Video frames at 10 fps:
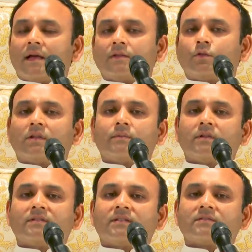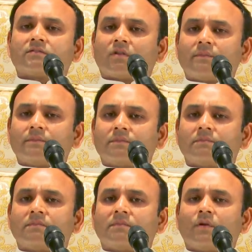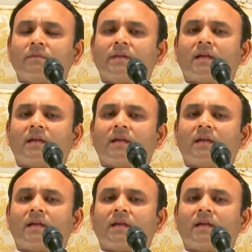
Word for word: And Totapuri says, stop going